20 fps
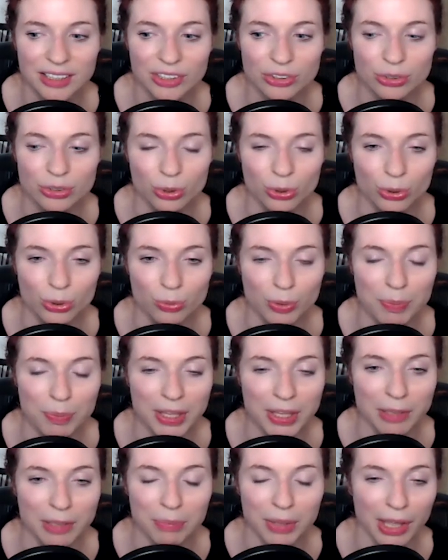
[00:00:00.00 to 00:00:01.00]
to
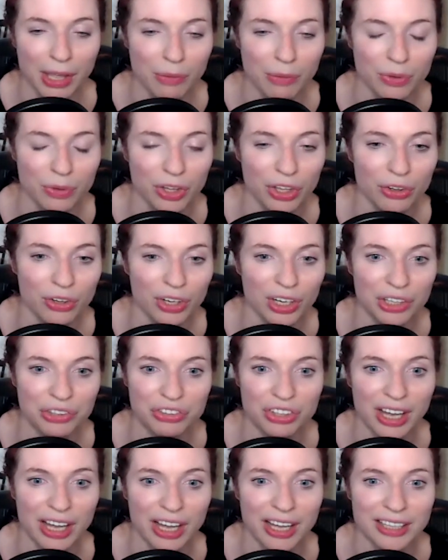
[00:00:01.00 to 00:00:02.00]
repeat being really good at
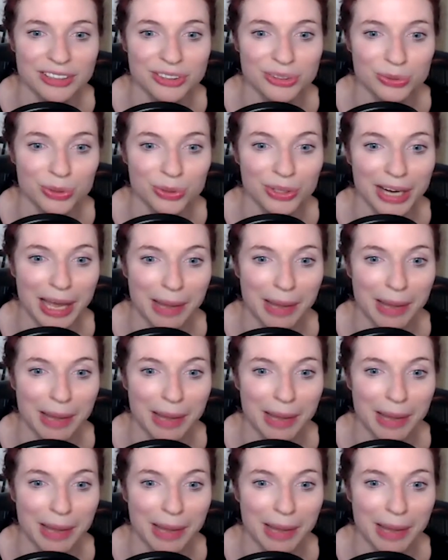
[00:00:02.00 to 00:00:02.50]
chess or